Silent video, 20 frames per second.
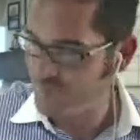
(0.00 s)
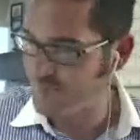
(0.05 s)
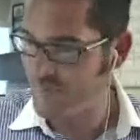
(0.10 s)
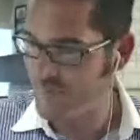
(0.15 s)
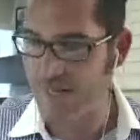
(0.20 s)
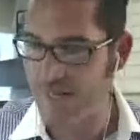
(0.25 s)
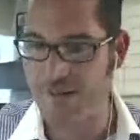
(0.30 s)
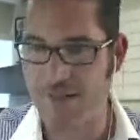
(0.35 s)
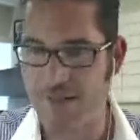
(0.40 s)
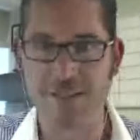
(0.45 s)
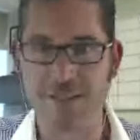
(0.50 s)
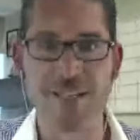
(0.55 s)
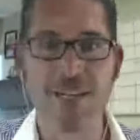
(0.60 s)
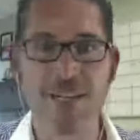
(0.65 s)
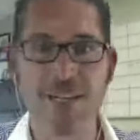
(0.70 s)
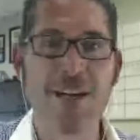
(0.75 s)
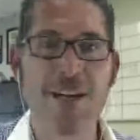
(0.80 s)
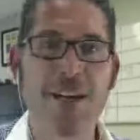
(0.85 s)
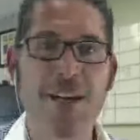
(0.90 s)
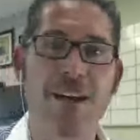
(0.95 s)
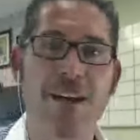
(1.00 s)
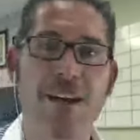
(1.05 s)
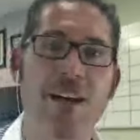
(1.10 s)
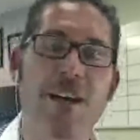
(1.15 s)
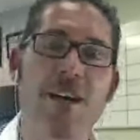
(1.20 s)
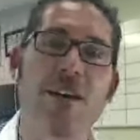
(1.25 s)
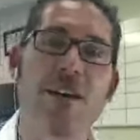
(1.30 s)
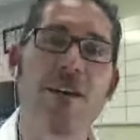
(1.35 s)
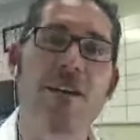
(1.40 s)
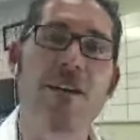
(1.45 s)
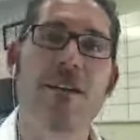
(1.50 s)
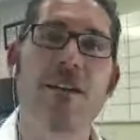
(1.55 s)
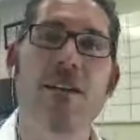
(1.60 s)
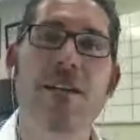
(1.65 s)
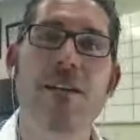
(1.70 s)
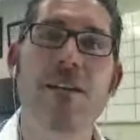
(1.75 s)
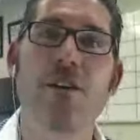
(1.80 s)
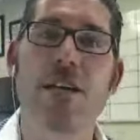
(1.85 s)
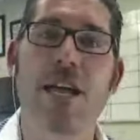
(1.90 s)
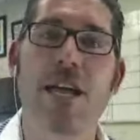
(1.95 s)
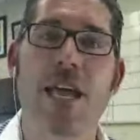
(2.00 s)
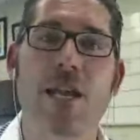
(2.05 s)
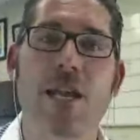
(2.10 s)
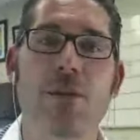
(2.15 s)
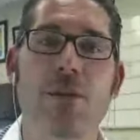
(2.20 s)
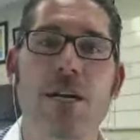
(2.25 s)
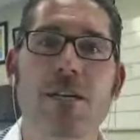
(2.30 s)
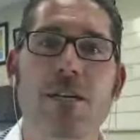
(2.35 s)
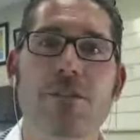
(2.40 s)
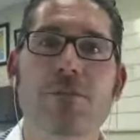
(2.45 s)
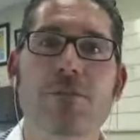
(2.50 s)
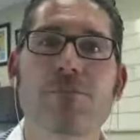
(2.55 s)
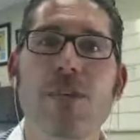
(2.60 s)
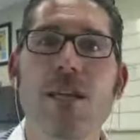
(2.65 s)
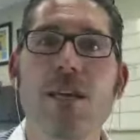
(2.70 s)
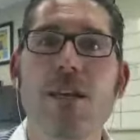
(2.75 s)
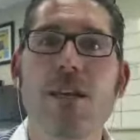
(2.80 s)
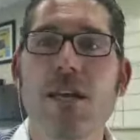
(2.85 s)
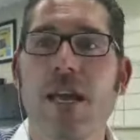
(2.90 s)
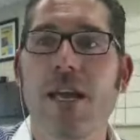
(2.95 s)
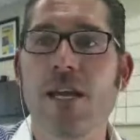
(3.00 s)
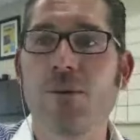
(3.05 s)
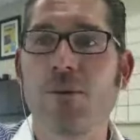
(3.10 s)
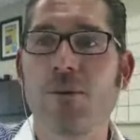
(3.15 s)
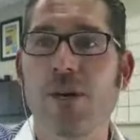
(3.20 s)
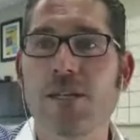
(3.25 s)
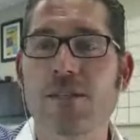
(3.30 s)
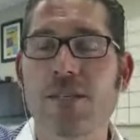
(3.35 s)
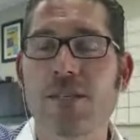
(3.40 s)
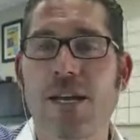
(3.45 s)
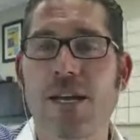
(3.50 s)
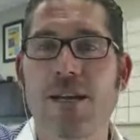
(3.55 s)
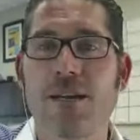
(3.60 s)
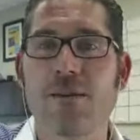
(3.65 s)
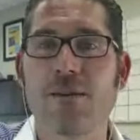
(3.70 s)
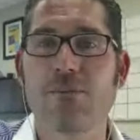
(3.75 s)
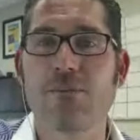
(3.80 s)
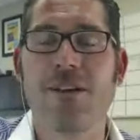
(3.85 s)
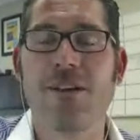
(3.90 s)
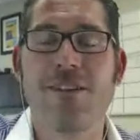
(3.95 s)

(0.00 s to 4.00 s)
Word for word: Uh, uh, okay, Hannibal Lecter. Anyways, um,